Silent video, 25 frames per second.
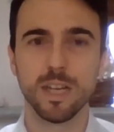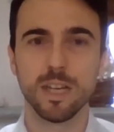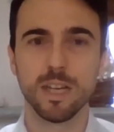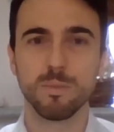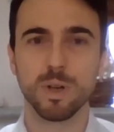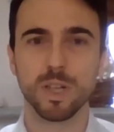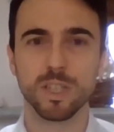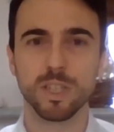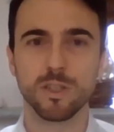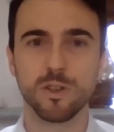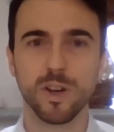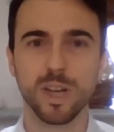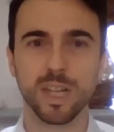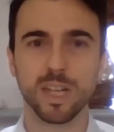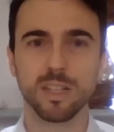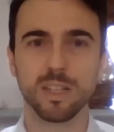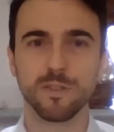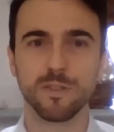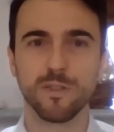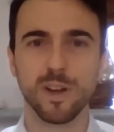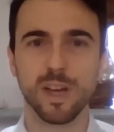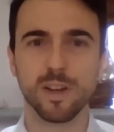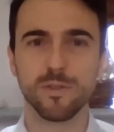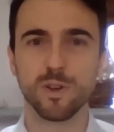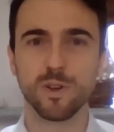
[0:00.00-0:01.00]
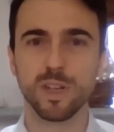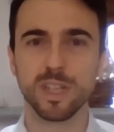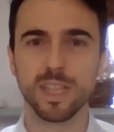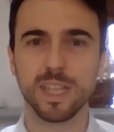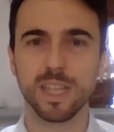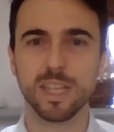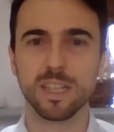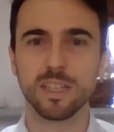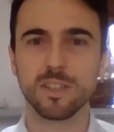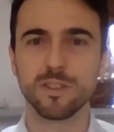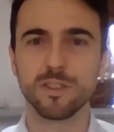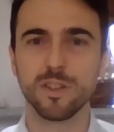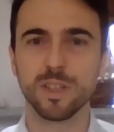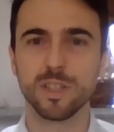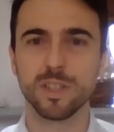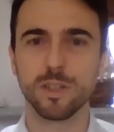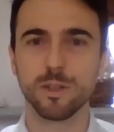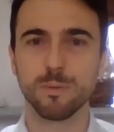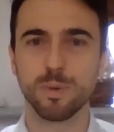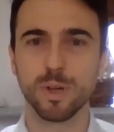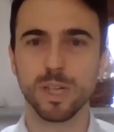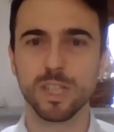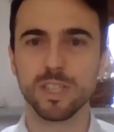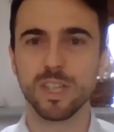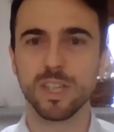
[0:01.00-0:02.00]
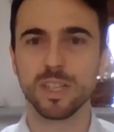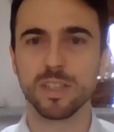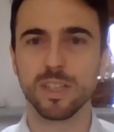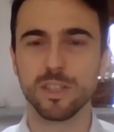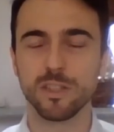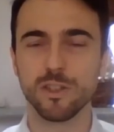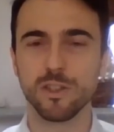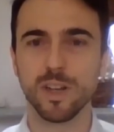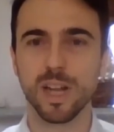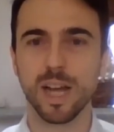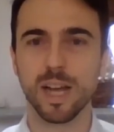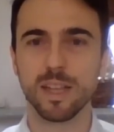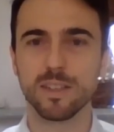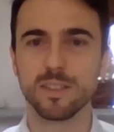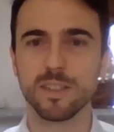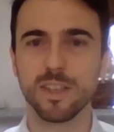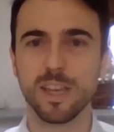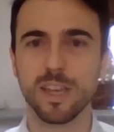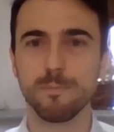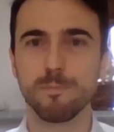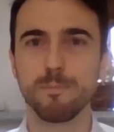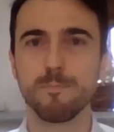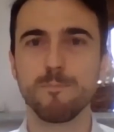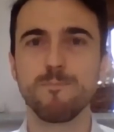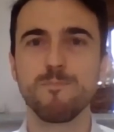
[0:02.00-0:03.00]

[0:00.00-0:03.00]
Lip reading: But it's critical for everyone in the industry to appreciate the new landscape,